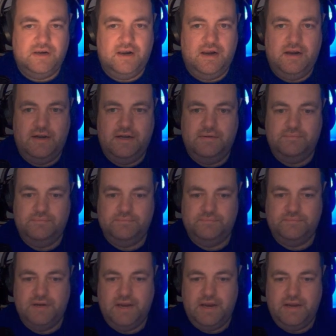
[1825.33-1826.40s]
And
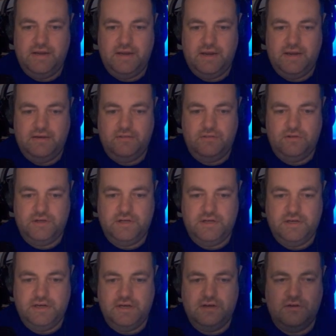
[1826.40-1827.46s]
then
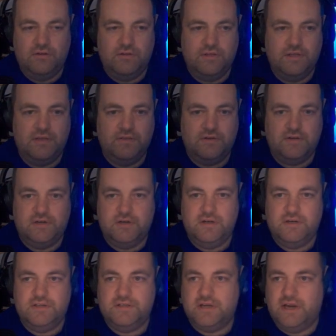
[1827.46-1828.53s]
looking at all the other
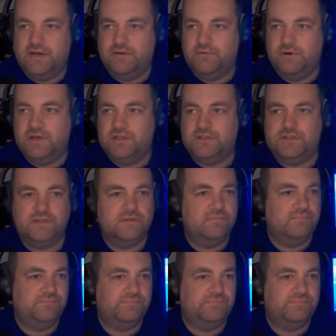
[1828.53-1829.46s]
side quests.